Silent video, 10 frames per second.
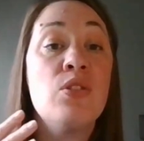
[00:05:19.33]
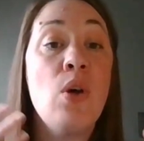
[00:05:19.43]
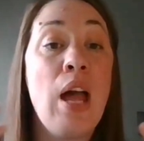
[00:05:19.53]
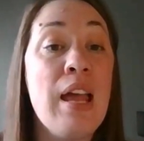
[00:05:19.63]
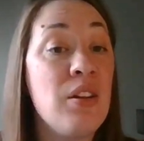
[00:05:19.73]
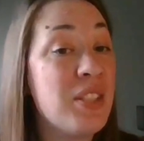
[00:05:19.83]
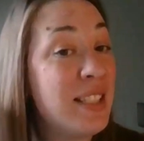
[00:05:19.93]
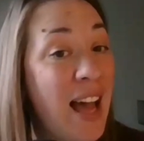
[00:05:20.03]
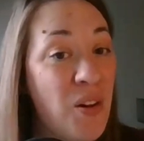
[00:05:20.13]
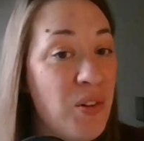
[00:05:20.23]
So it'll
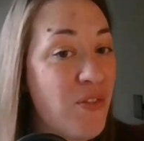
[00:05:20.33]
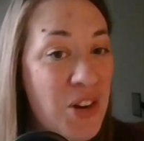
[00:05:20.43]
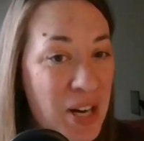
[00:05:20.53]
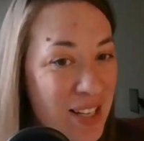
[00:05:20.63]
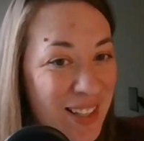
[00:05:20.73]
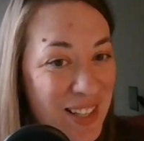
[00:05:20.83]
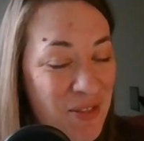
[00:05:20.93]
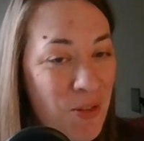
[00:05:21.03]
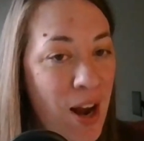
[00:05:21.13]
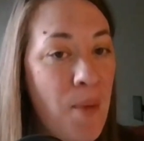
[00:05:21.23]
sound very
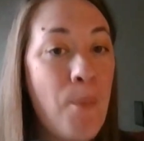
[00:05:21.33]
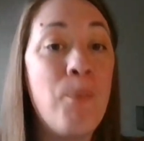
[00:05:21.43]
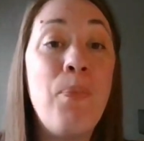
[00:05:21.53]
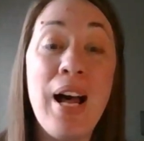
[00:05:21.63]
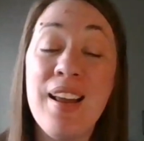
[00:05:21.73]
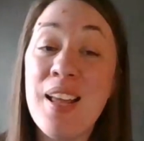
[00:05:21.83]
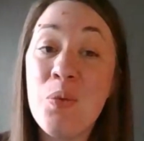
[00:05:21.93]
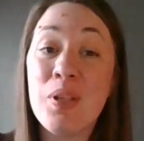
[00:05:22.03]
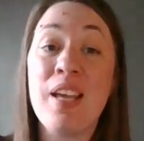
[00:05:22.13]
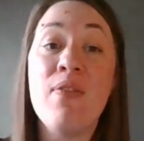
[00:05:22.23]
different, but
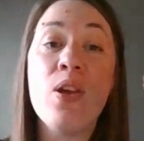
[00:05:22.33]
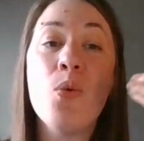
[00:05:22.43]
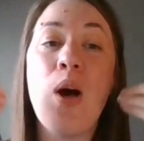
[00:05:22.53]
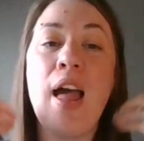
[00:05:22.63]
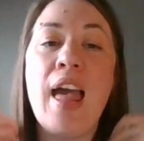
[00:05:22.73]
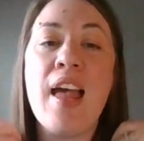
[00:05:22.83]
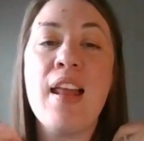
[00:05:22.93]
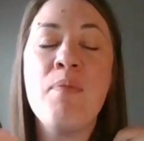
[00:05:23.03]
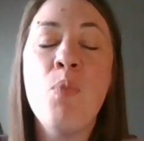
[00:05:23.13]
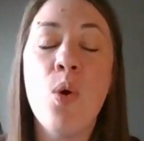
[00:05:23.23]
it will give you
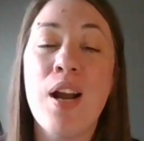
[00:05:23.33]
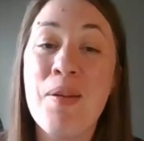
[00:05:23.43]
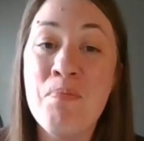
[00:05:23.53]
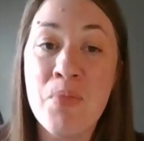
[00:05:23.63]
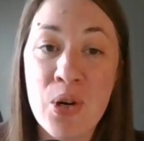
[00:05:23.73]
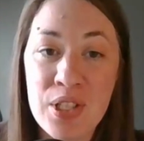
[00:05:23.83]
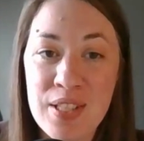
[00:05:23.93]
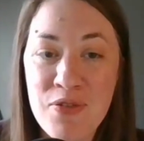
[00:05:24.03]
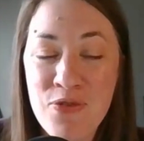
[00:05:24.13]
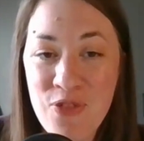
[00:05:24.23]
a more
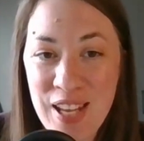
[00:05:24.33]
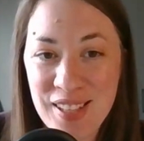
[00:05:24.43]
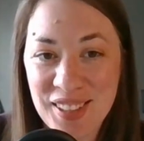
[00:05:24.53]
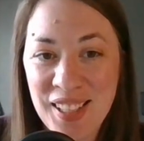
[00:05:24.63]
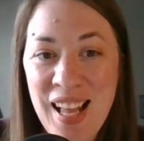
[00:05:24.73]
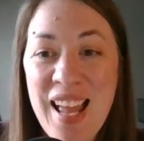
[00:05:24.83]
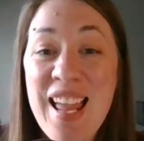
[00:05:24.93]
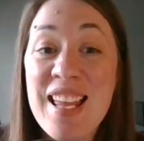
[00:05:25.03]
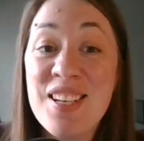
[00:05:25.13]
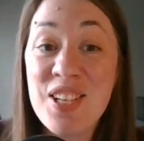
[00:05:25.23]
immersive feel
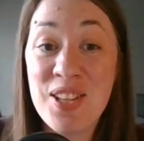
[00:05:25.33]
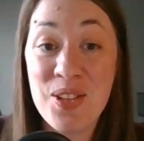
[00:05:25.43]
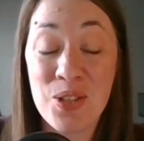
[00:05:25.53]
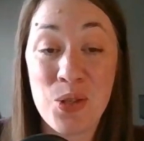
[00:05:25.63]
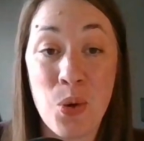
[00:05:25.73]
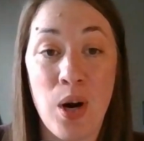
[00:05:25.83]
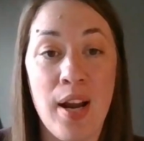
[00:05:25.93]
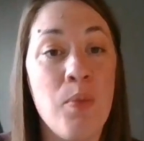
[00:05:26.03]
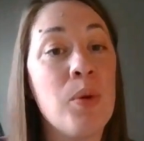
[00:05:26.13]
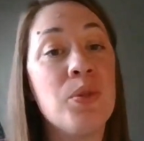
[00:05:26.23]
into the
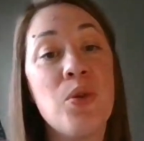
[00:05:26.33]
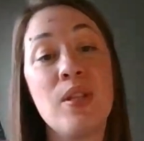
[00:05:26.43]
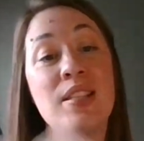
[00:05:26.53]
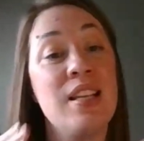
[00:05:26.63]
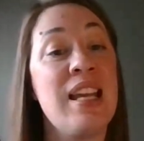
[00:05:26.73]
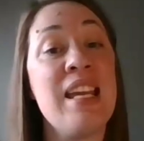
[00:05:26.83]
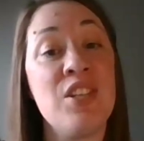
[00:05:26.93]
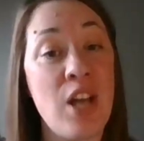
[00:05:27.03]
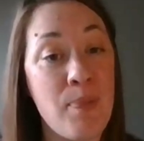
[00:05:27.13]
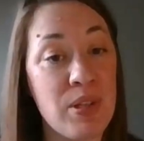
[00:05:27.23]
story. And we'll do this in
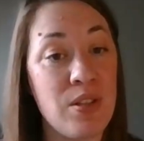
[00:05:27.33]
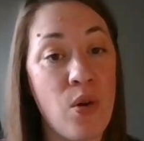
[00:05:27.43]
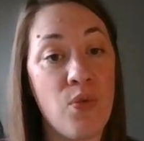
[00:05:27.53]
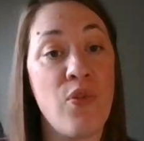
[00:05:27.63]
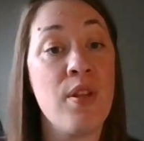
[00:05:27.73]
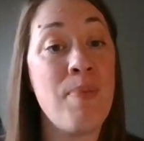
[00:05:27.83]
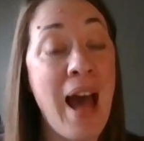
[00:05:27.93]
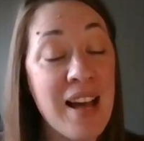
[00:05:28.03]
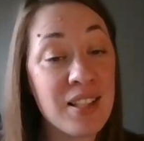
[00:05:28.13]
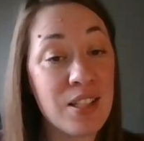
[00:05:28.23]
each episode for the
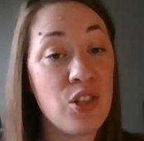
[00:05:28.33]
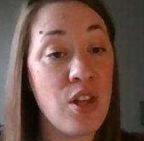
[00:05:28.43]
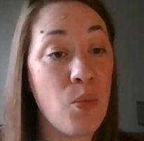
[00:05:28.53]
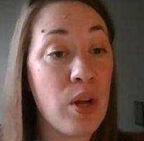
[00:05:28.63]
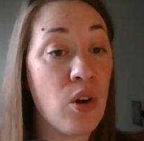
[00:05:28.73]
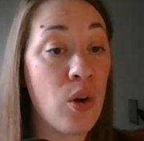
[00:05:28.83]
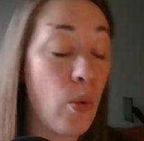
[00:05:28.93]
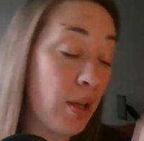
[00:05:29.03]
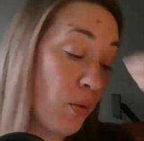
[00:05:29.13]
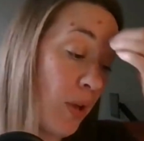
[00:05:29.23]
passage that we are
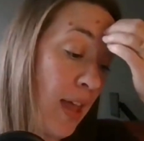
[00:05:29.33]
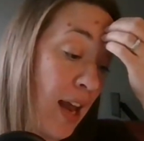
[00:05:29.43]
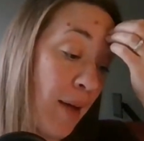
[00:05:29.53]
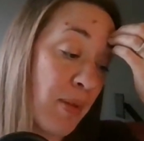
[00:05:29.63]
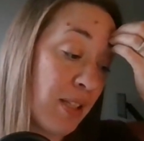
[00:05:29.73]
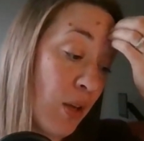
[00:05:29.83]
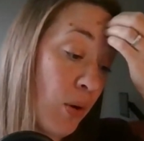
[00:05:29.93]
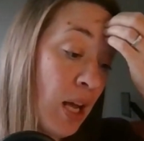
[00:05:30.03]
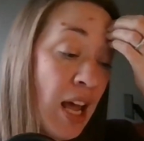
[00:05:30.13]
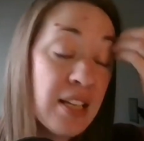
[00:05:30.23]
going through in that
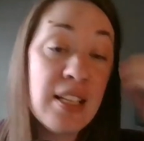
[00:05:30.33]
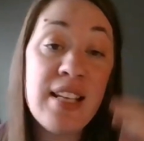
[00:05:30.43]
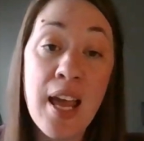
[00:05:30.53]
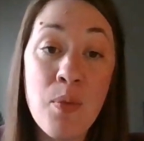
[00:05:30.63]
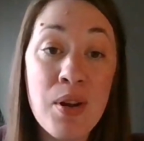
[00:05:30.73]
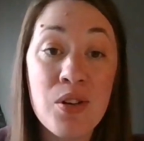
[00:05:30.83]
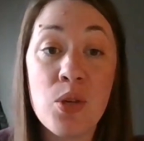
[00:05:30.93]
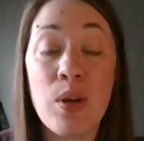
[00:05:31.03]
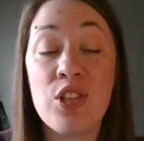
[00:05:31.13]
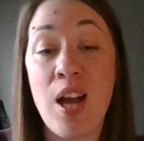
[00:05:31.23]
episode. Today we are
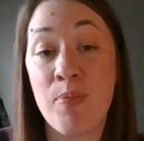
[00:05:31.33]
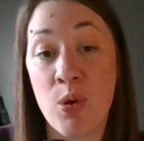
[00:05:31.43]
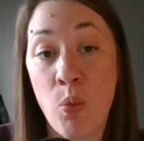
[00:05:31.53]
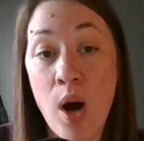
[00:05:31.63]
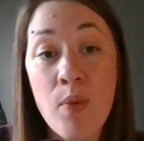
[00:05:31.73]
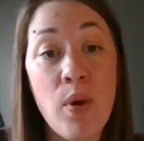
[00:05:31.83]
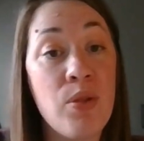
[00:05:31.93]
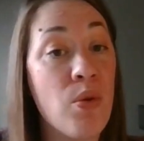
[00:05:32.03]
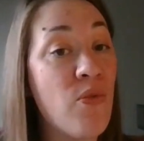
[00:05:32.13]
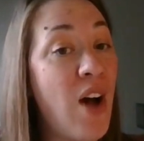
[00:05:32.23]
doing chapter
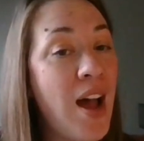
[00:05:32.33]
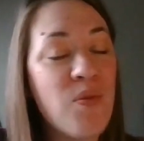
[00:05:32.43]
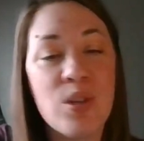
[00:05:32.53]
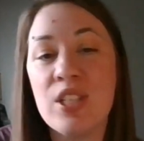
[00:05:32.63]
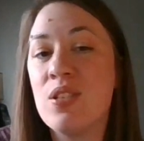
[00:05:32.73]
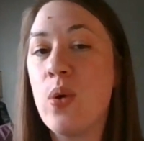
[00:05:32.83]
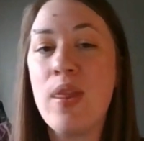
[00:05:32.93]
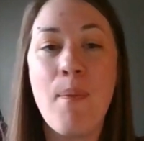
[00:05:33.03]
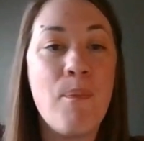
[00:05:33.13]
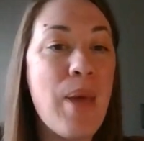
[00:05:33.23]
1 through 5. We're just
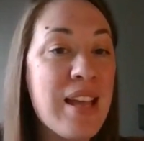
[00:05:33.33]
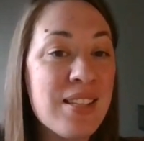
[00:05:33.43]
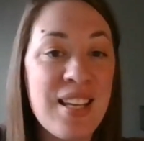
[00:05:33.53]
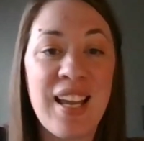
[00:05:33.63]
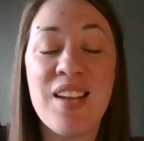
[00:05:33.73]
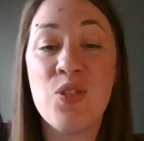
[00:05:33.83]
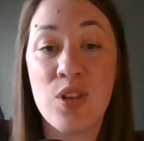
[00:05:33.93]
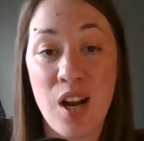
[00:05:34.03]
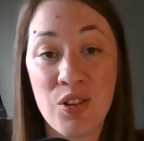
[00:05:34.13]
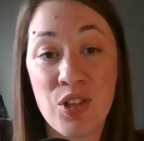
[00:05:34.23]
doing the basic
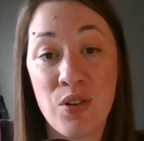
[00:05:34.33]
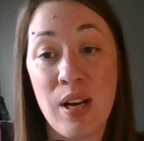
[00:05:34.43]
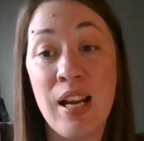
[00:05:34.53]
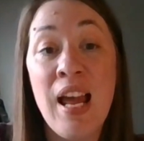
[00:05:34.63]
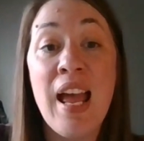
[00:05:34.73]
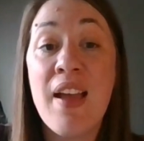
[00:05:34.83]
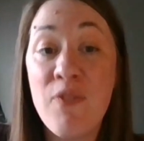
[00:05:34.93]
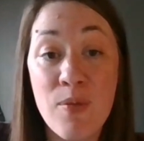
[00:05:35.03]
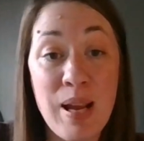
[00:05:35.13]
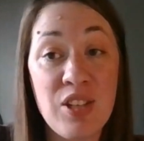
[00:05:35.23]
introductory
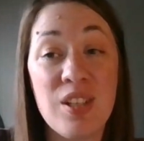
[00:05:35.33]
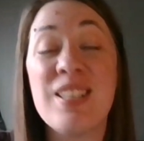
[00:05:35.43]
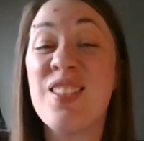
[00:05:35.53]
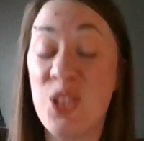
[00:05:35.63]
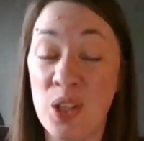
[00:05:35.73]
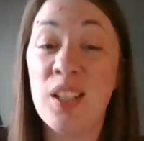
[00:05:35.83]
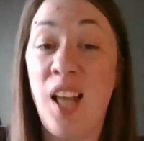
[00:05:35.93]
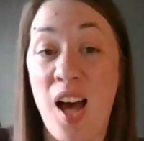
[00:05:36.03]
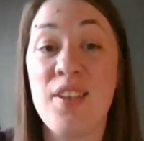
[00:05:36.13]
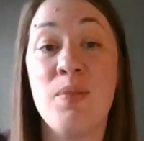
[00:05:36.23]
information because there's a
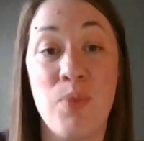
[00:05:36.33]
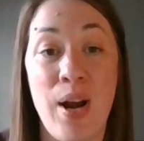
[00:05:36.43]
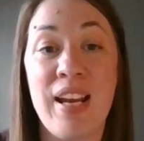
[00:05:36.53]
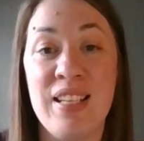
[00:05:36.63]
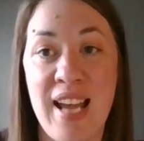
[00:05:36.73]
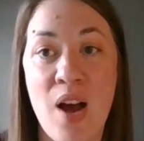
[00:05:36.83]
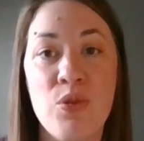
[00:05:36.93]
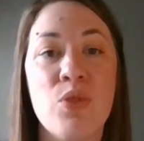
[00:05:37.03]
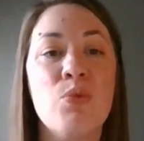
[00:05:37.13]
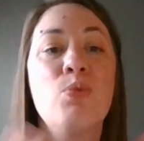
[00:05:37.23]
lot to break
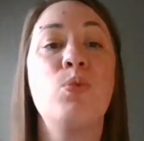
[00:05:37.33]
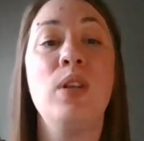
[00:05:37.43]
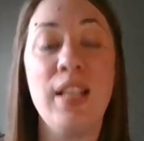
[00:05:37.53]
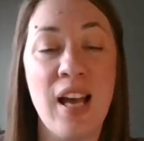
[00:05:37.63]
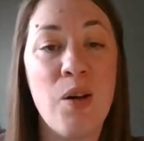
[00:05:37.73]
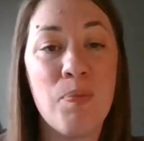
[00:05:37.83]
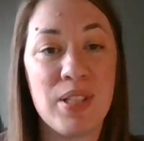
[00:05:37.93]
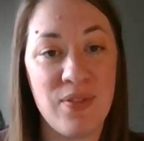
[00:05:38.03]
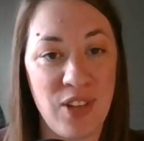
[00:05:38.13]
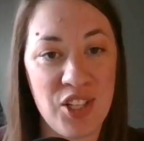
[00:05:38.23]
down to really
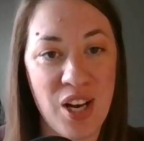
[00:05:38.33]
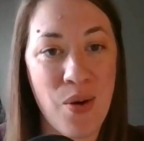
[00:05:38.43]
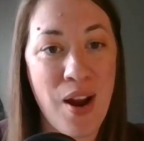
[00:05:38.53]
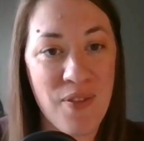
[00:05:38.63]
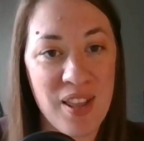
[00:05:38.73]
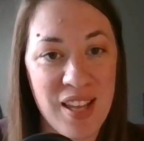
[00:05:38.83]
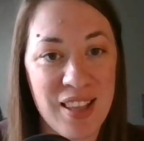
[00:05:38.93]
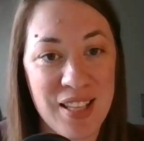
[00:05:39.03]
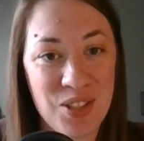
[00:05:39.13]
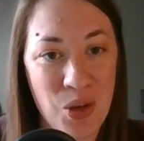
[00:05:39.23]
help us flesh out
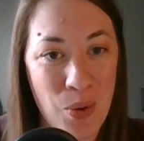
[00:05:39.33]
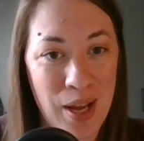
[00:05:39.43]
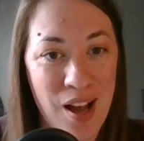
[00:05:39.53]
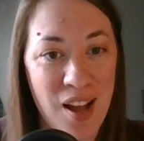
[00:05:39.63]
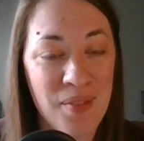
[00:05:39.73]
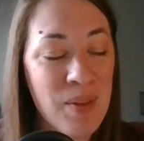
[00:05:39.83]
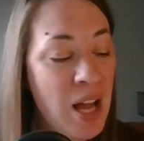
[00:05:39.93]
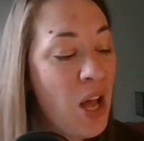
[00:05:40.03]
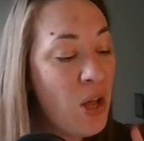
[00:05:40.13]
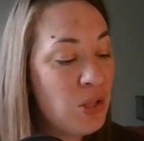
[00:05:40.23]
everything that's going on.
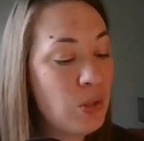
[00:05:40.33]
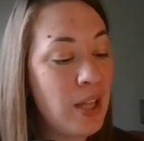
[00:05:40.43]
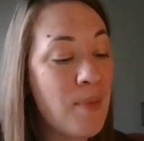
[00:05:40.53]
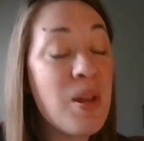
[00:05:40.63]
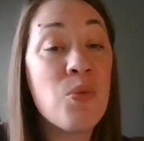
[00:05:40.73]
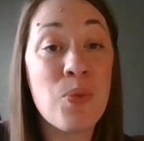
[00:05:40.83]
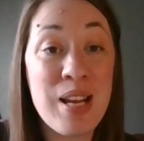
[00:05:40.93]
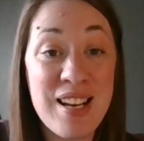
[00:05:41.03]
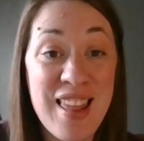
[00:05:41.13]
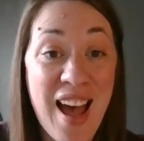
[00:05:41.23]
So let me
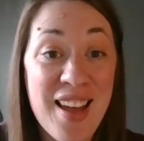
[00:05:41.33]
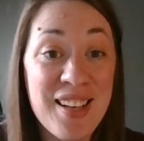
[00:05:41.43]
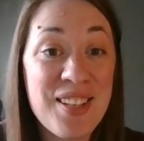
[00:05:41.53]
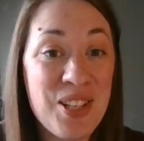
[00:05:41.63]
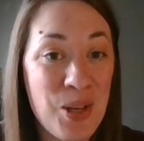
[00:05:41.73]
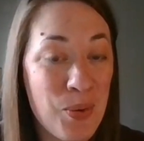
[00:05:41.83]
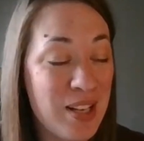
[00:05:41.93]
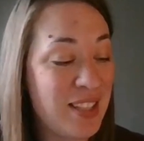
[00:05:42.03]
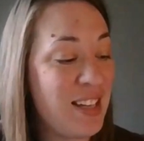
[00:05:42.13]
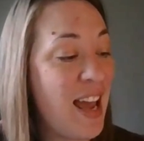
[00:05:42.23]
read that
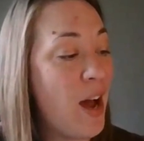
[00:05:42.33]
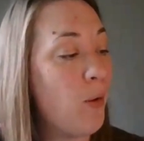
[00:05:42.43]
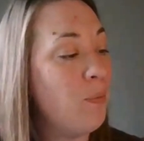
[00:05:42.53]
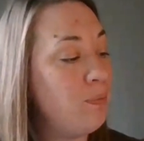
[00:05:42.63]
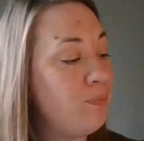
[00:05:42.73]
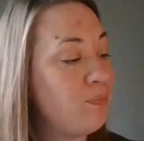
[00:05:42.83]
to us now.